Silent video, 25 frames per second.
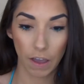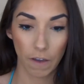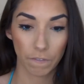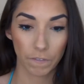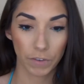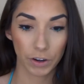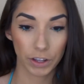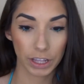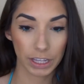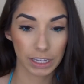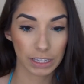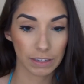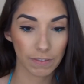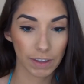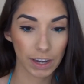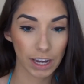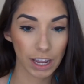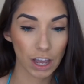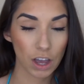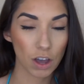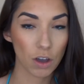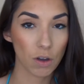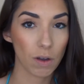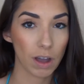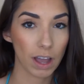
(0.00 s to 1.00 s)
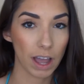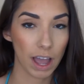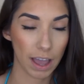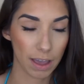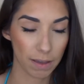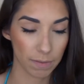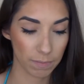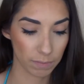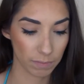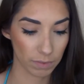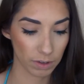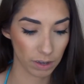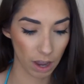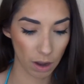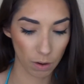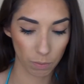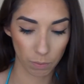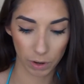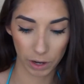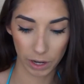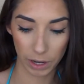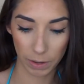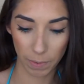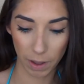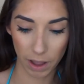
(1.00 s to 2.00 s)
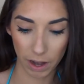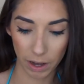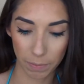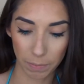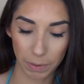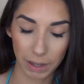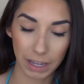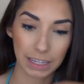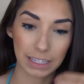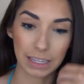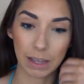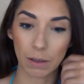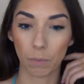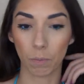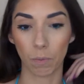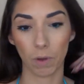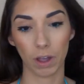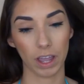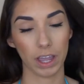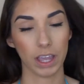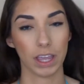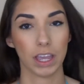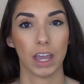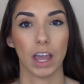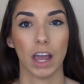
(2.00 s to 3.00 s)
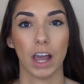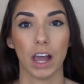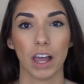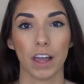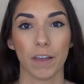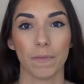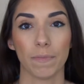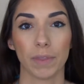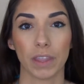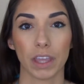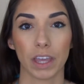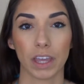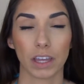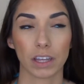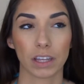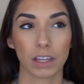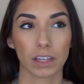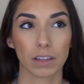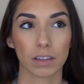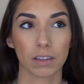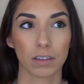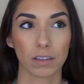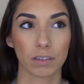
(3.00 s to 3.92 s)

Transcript: For this video, I'm not worried about it because I want the